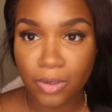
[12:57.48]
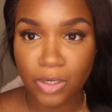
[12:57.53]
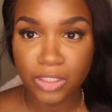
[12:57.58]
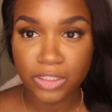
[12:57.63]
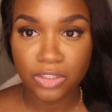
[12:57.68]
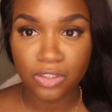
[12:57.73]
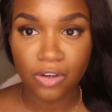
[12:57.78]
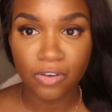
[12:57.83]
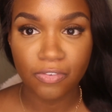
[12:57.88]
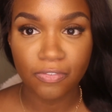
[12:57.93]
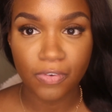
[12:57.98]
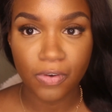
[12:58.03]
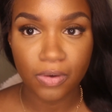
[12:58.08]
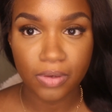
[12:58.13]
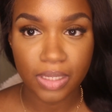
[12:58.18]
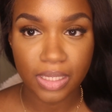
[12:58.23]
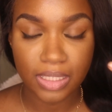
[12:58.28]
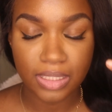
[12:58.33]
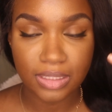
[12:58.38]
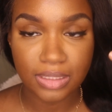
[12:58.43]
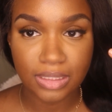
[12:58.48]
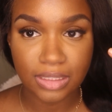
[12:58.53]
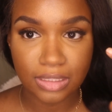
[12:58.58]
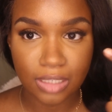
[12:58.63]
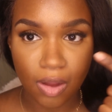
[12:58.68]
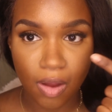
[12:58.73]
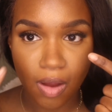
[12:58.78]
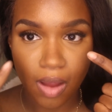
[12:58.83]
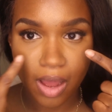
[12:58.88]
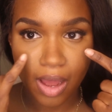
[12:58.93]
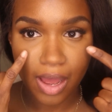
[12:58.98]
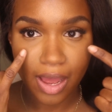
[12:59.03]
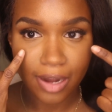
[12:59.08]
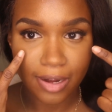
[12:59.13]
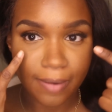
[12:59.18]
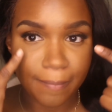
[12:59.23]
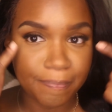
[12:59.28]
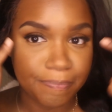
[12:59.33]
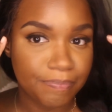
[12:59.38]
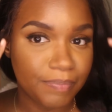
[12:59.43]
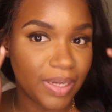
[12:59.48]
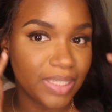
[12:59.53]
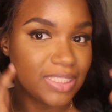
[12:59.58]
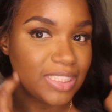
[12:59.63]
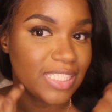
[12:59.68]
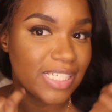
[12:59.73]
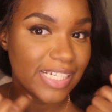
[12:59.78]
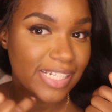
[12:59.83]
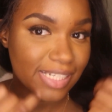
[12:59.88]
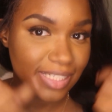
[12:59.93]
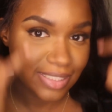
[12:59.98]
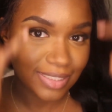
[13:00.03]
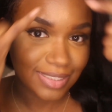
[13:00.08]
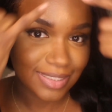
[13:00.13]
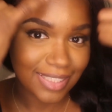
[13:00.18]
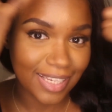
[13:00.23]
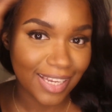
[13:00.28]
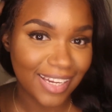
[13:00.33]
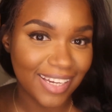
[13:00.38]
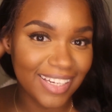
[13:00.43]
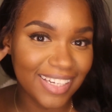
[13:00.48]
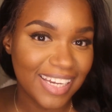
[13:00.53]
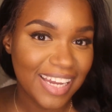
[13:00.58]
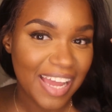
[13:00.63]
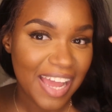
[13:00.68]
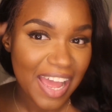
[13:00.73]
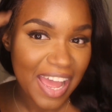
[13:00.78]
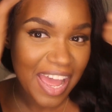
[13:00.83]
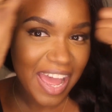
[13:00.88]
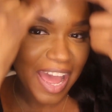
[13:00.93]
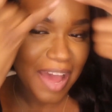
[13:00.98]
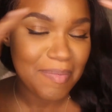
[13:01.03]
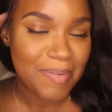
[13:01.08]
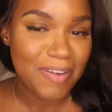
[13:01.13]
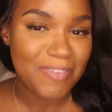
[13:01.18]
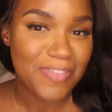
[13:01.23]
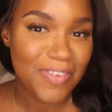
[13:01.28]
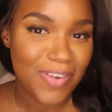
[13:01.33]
more so focused on my cheeks and my